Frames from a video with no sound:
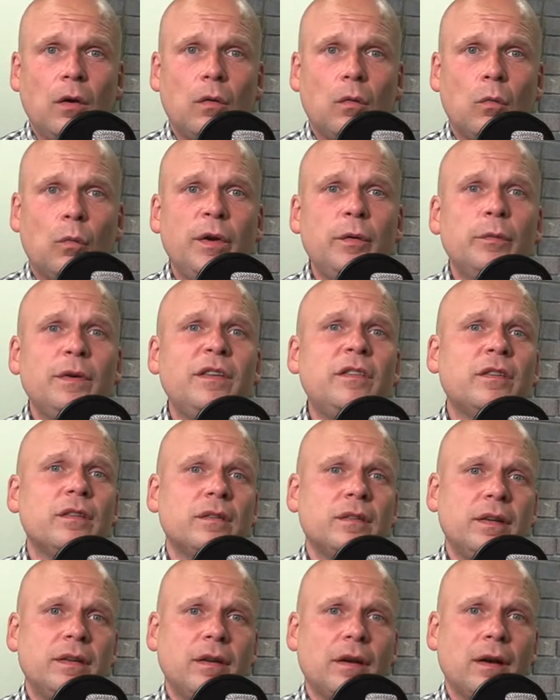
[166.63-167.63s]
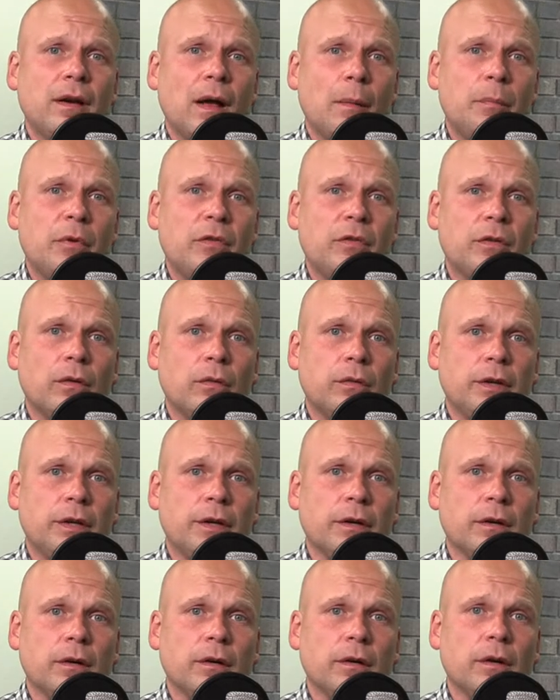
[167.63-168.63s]
We recently did an episode
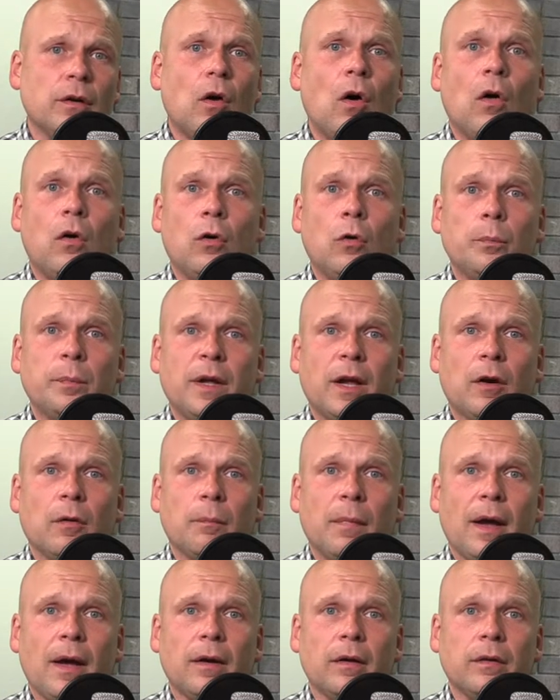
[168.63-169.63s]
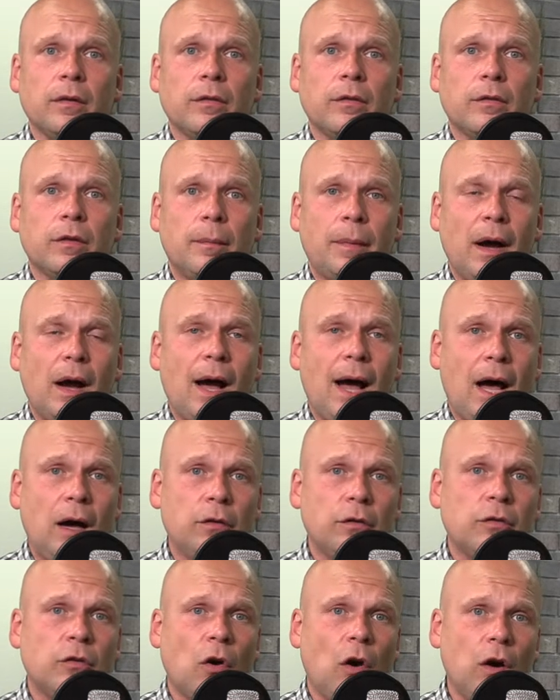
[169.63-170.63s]
here at All Home Care Matters about how
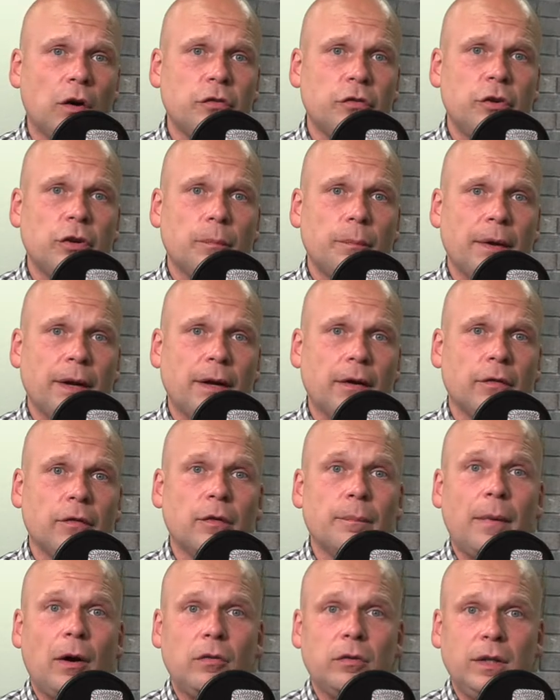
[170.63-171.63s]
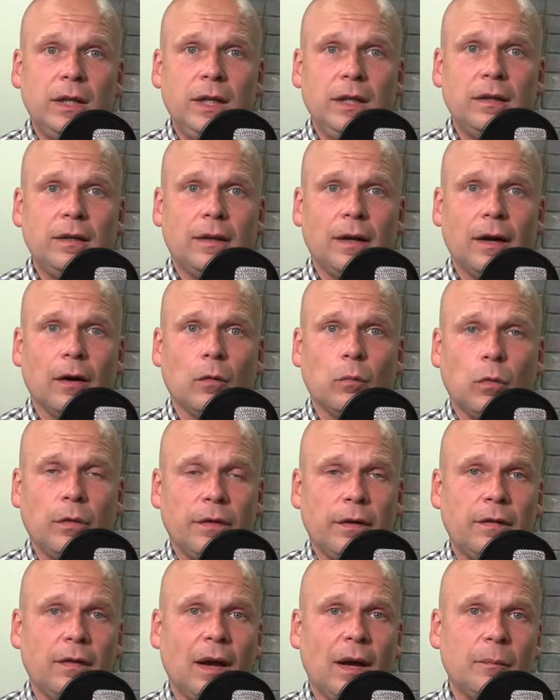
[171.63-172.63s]
to talk to your parents about needing care when the
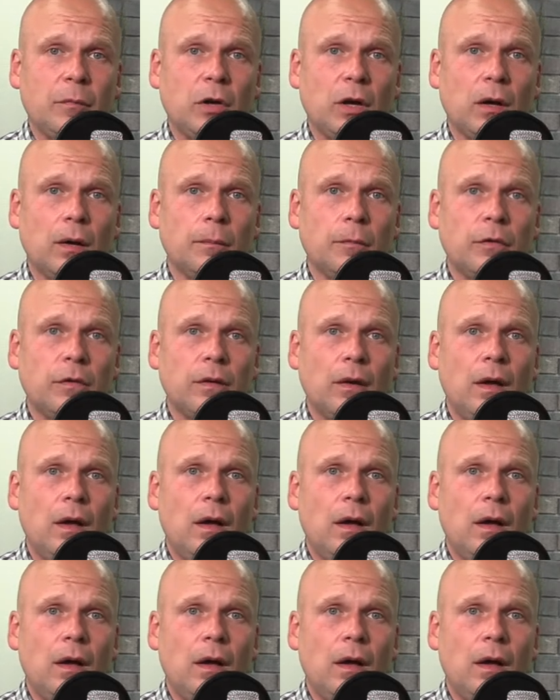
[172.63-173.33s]
time comes.